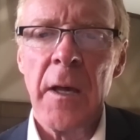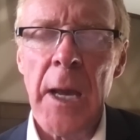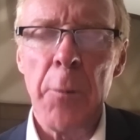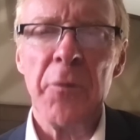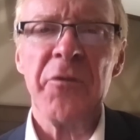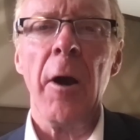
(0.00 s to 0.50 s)

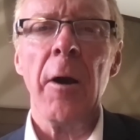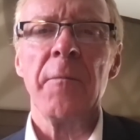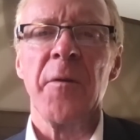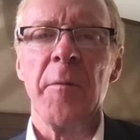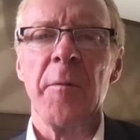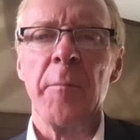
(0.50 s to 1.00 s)
It was
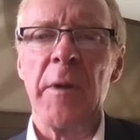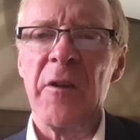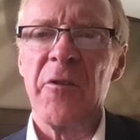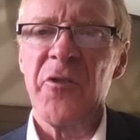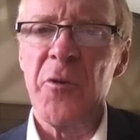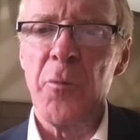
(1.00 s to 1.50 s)
hard for me,
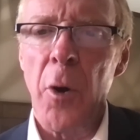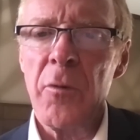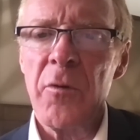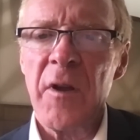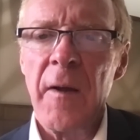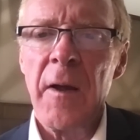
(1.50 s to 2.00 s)
she
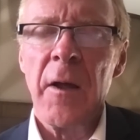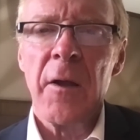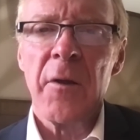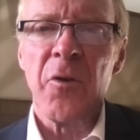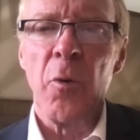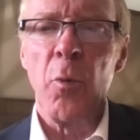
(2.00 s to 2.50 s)
wrote,
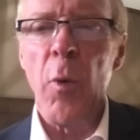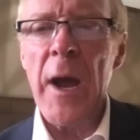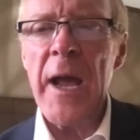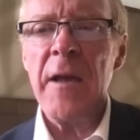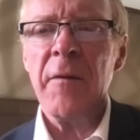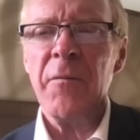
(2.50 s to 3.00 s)
to
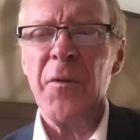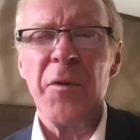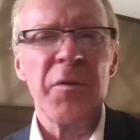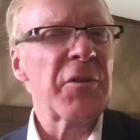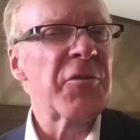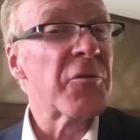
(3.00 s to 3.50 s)
waive
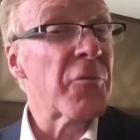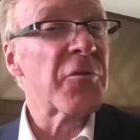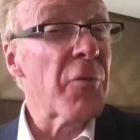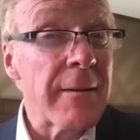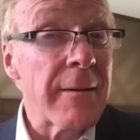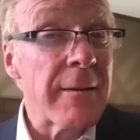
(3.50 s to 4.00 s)
the
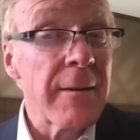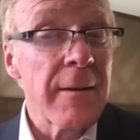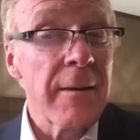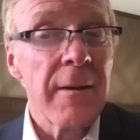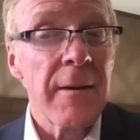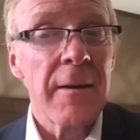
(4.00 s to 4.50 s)
dread
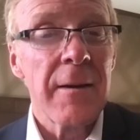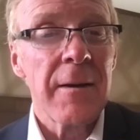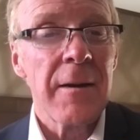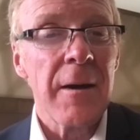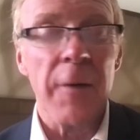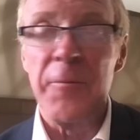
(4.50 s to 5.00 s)

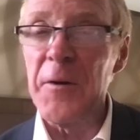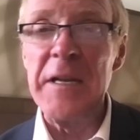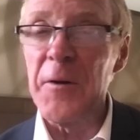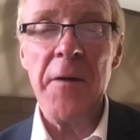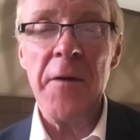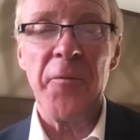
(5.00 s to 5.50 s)
of a
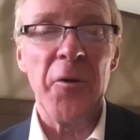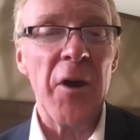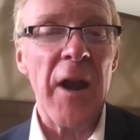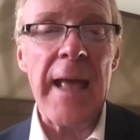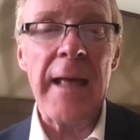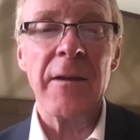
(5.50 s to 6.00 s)

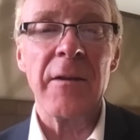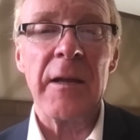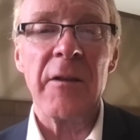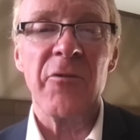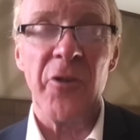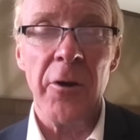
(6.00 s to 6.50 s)
never
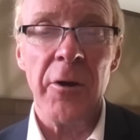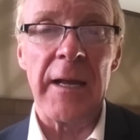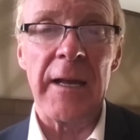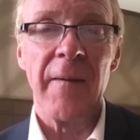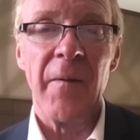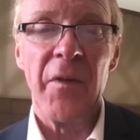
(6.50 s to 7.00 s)
ending
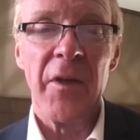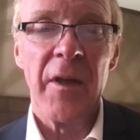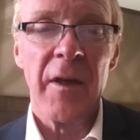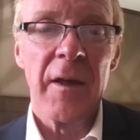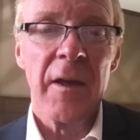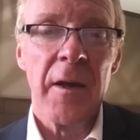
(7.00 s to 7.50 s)
journey.
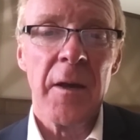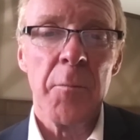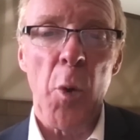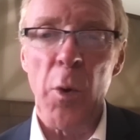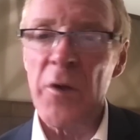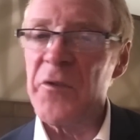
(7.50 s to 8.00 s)

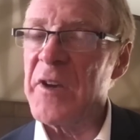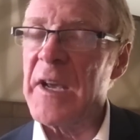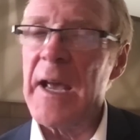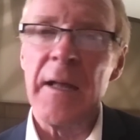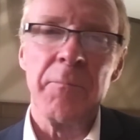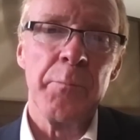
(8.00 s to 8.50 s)
But once
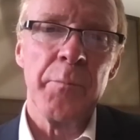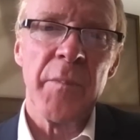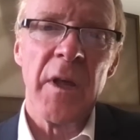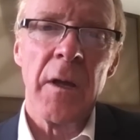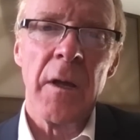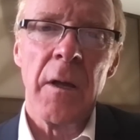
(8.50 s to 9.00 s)
again,
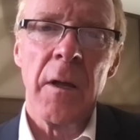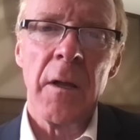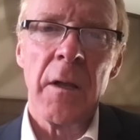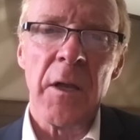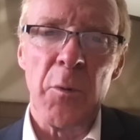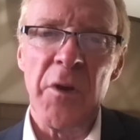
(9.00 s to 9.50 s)

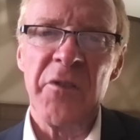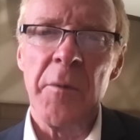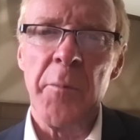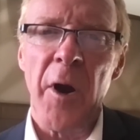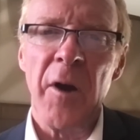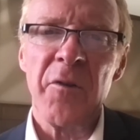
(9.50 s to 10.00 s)

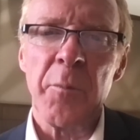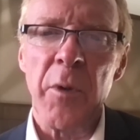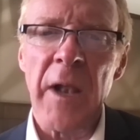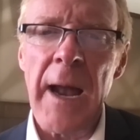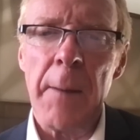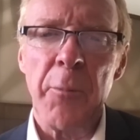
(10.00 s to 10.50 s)
Louisa Barnes
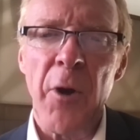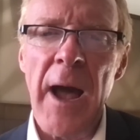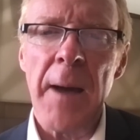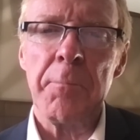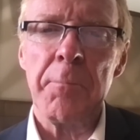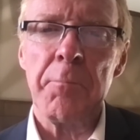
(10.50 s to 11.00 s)

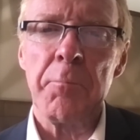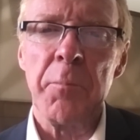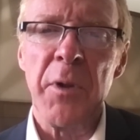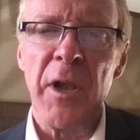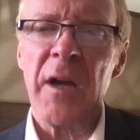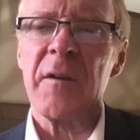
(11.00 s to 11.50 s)
Pratt
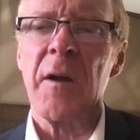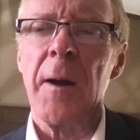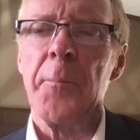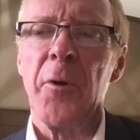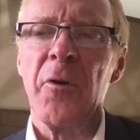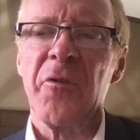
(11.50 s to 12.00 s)
plucked
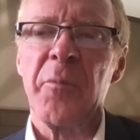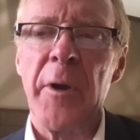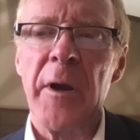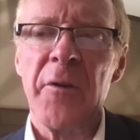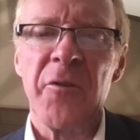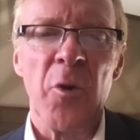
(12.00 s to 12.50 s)
up her
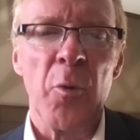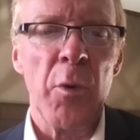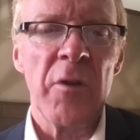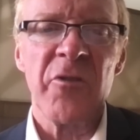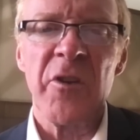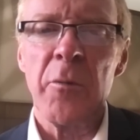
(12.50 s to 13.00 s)
spirits, and
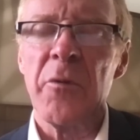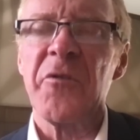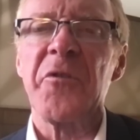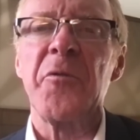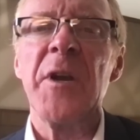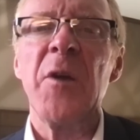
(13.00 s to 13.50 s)
when she
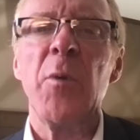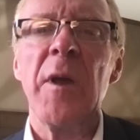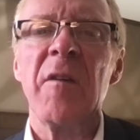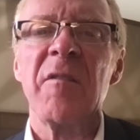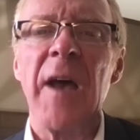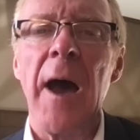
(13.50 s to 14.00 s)
was three
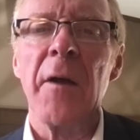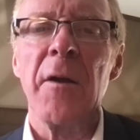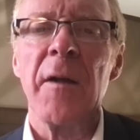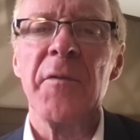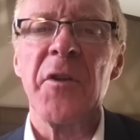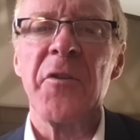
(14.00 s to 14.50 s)
weeks out
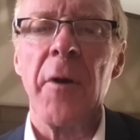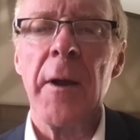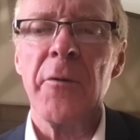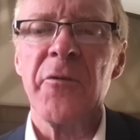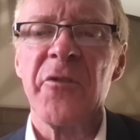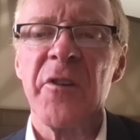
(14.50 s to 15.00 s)
on the
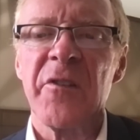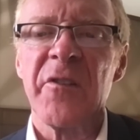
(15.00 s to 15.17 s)
trail, she